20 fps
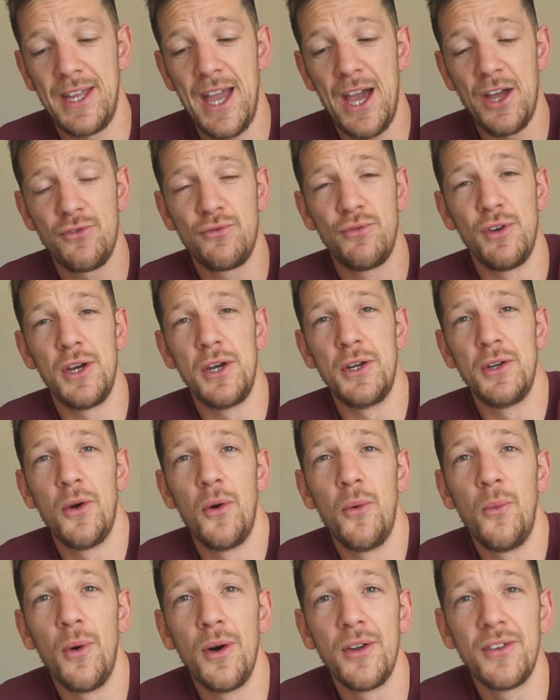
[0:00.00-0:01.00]
Katrin,
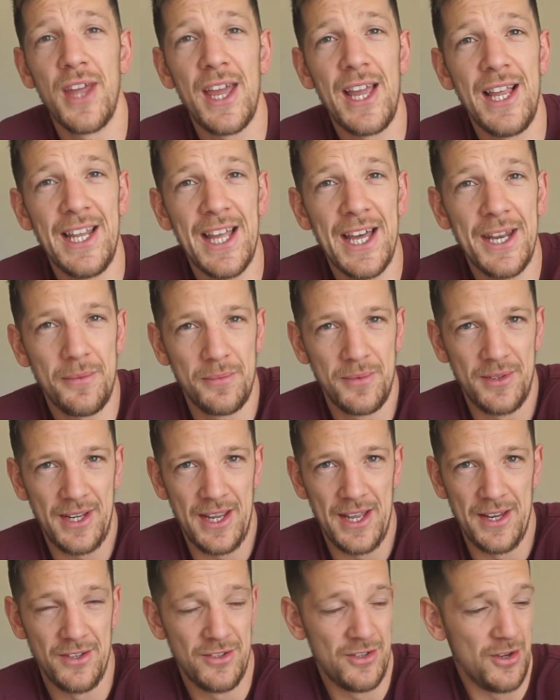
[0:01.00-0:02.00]
was Hayley Adams
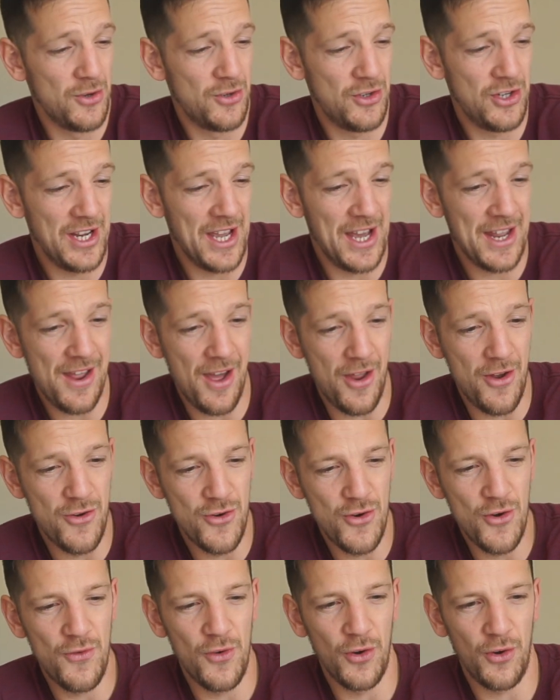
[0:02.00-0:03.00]
again. So she had
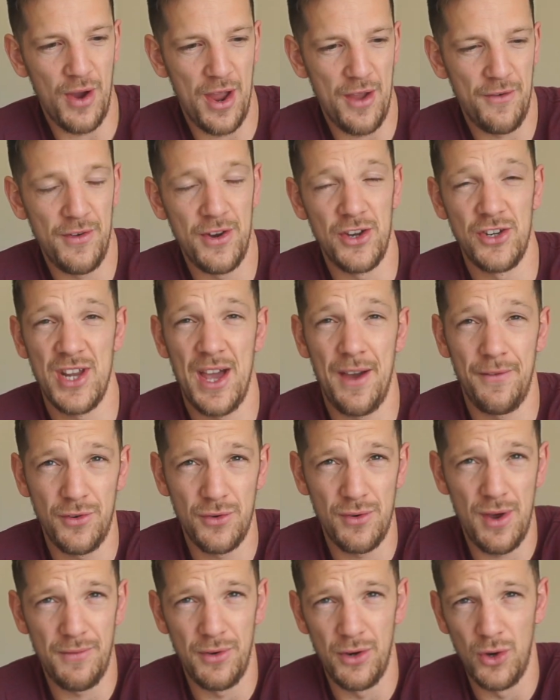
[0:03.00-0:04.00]
another great finish
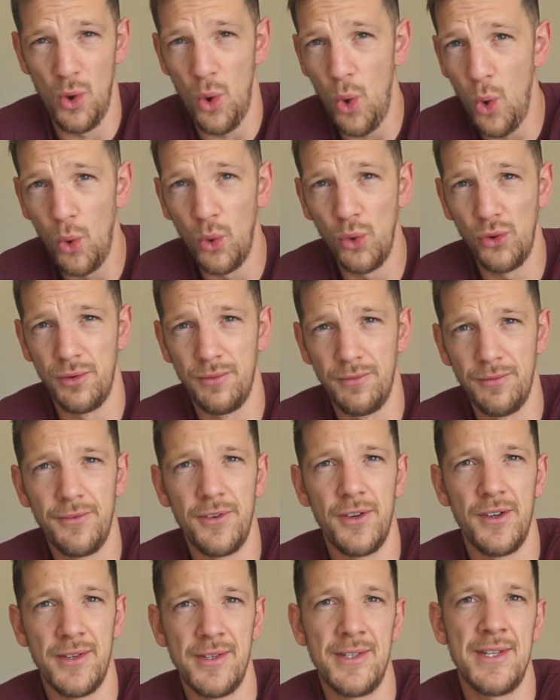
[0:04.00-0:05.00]
after having an awesome
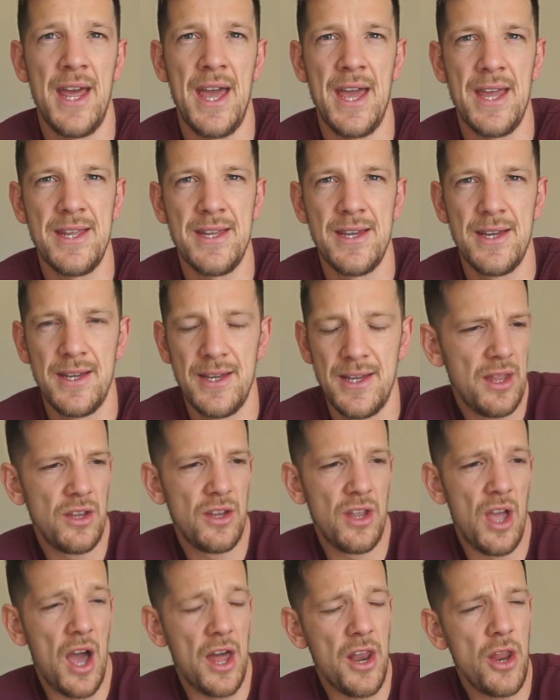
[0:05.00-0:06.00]
first day.
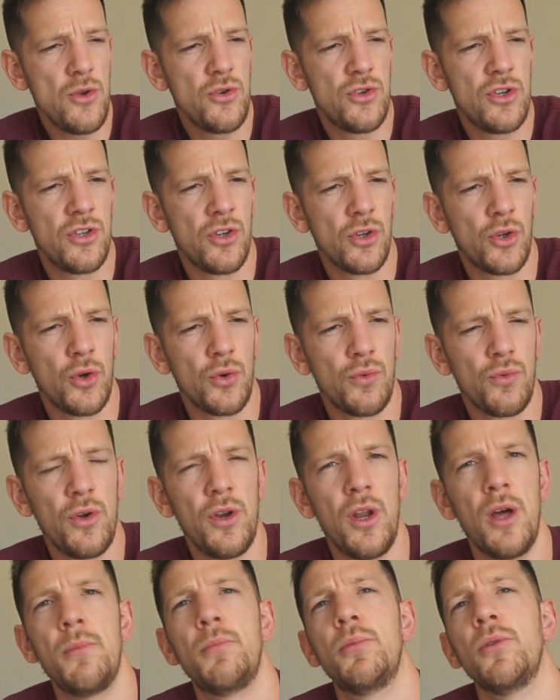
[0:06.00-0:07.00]
I know she's a good
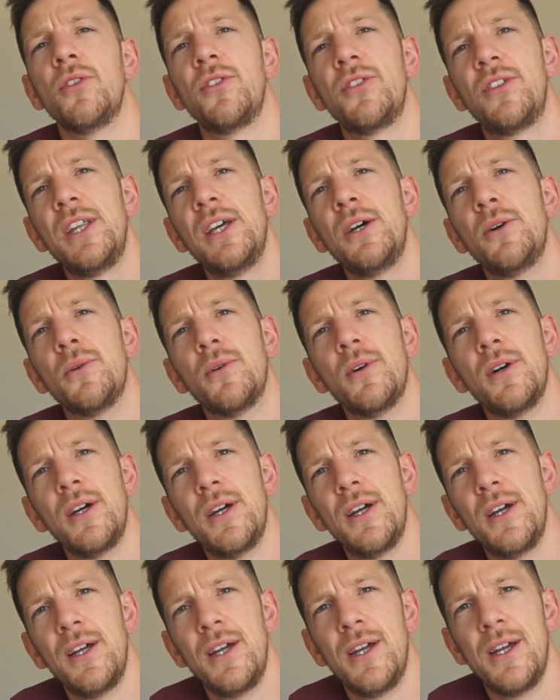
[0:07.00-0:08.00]
runner, but still,
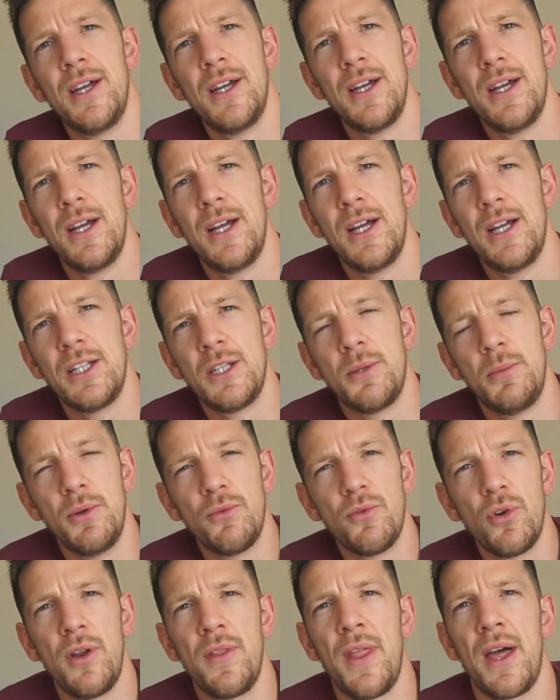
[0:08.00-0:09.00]
to be
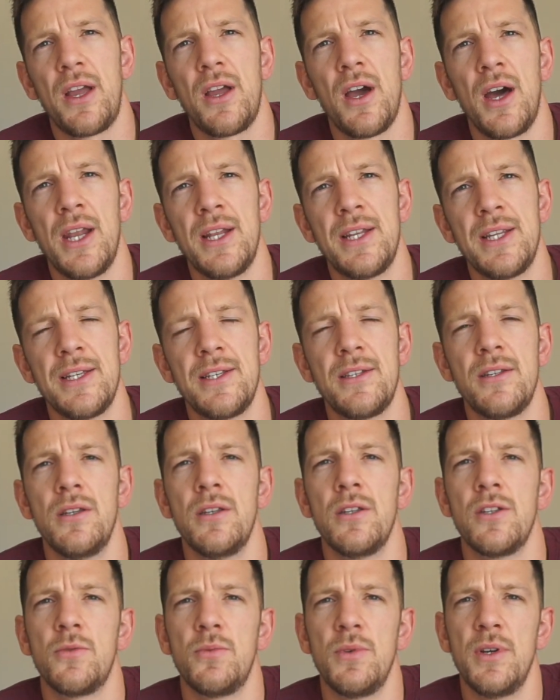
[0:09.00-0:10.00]
running that kind of
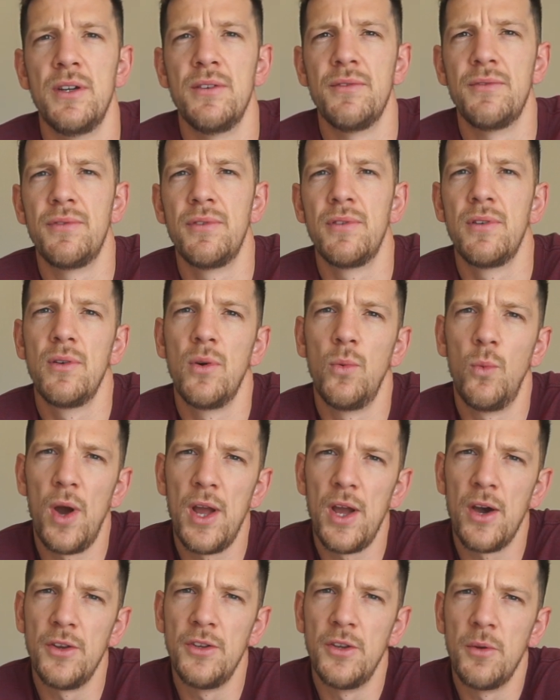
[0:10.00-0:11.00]
distance with
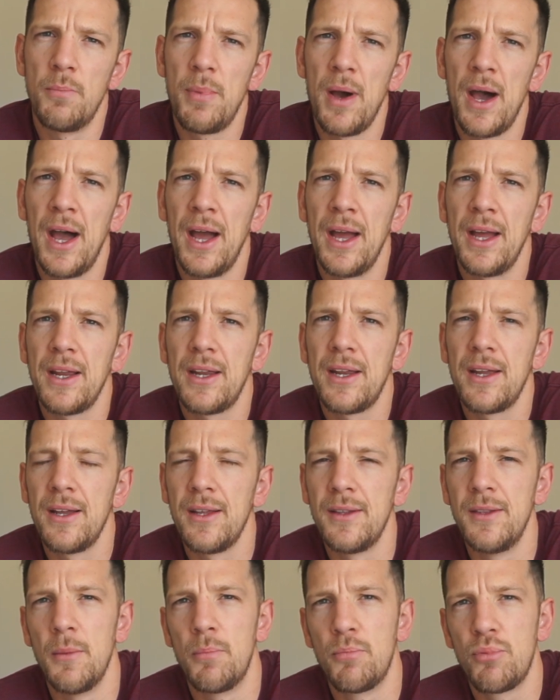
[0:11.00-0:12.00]
weight on your back,
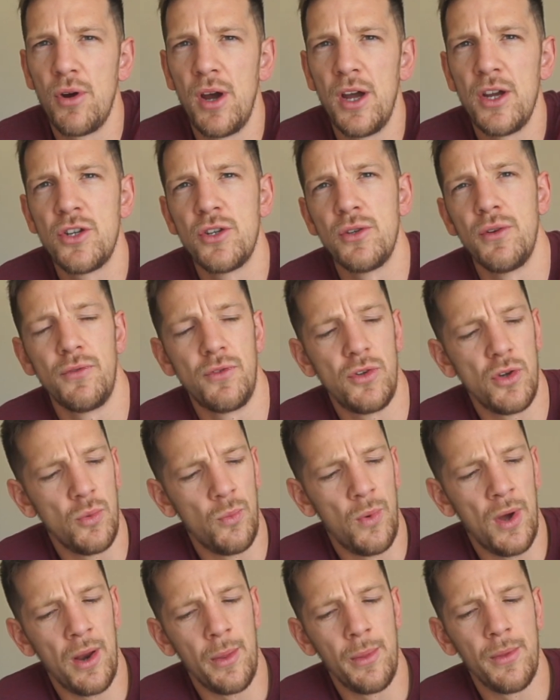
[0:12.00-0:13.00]
the pressure of doing
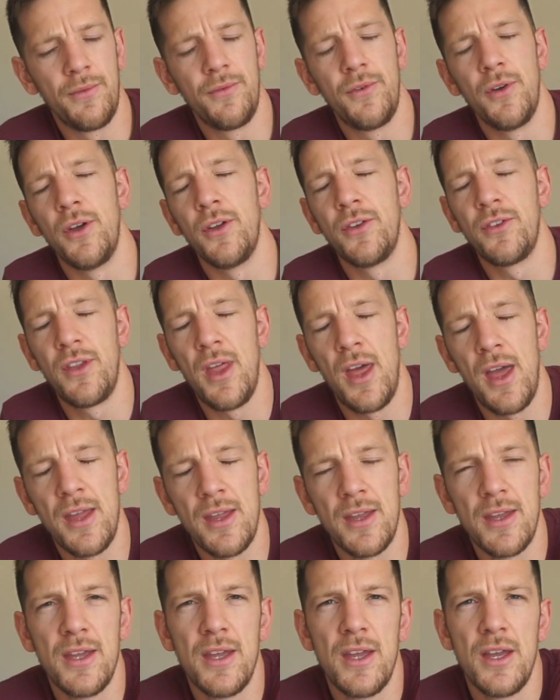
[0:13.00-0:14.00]
well on the first
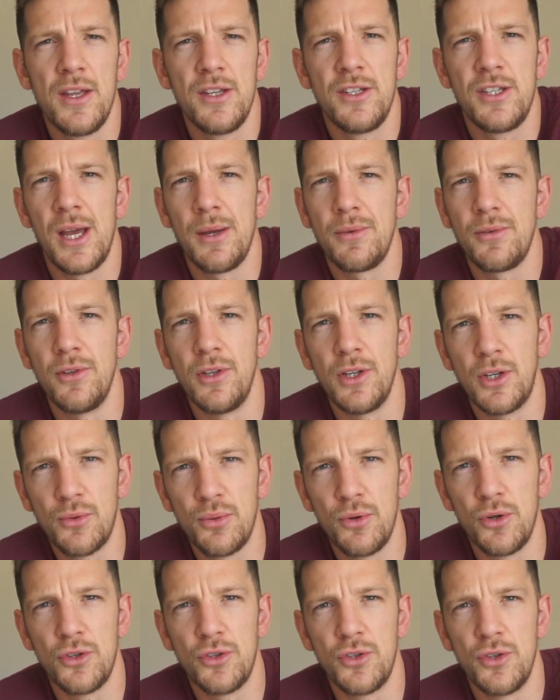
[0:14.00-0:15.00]
day, she absolutely
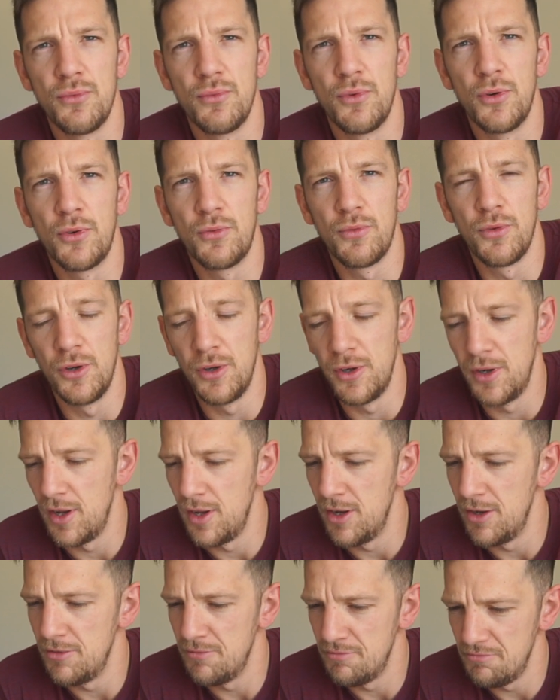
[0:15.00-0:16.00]
crushed the ruck run,
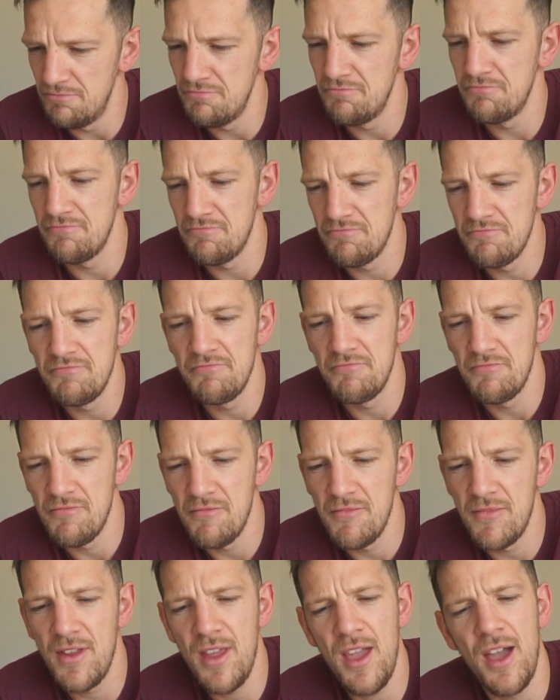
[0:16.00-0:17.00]
and
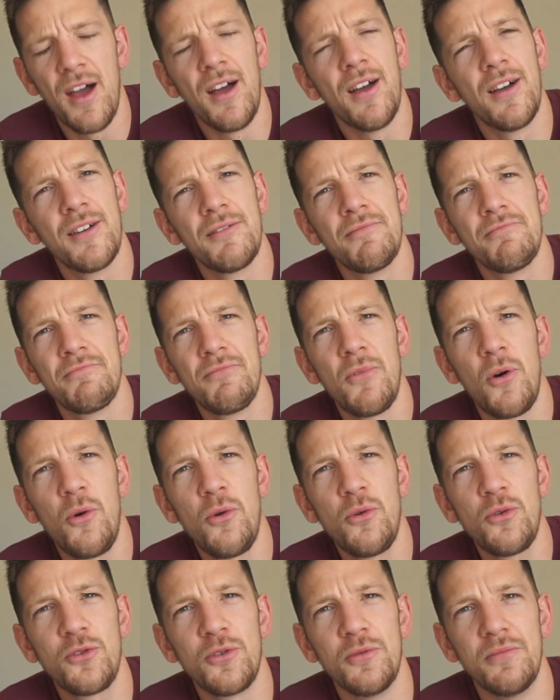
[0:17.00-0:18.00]
yeah,
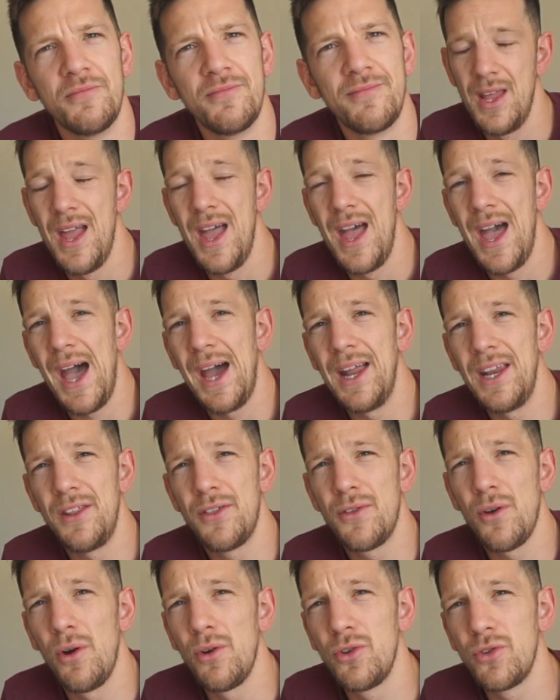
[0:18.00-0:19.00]
awesome. Annie
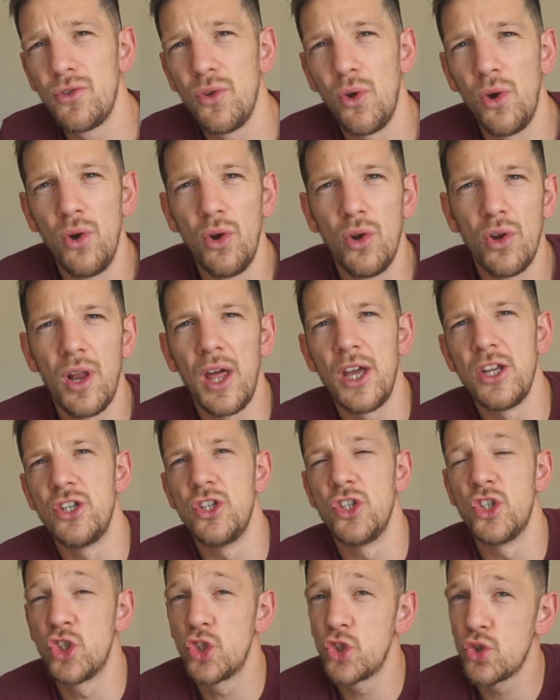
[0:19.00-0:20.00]
Thorisdottir looked like she
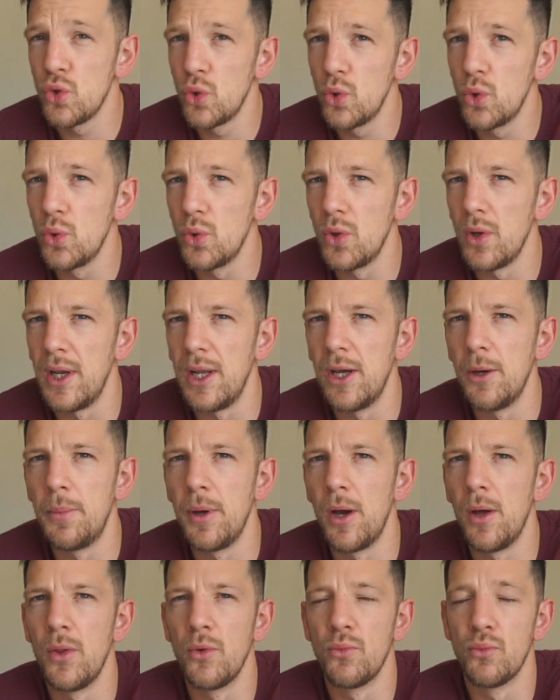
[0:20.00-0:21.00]
struggled a little bit
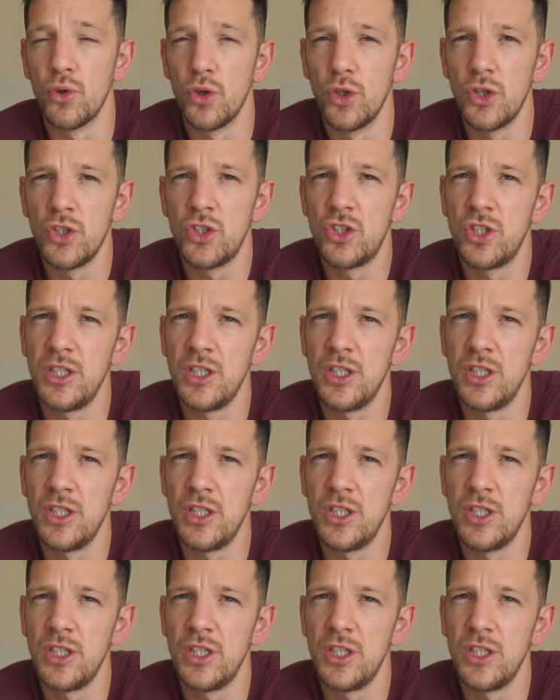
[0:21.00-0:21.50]
on the run.